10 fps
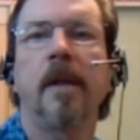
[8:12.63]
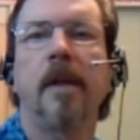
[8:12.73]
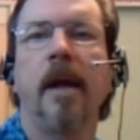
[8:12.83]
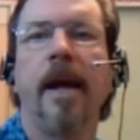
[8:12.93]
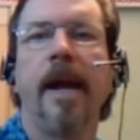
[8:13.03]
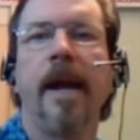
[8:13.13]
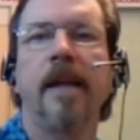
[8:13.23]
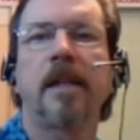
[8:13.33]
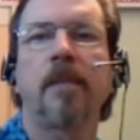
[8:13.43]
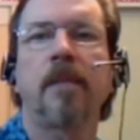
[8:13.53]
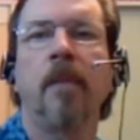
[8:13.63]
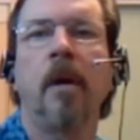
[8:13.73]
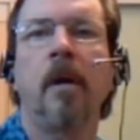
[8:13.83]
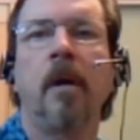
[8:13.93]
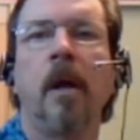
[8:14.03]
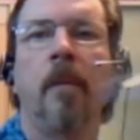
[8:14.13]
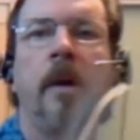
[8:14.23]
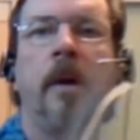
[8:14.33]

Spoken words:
a small amount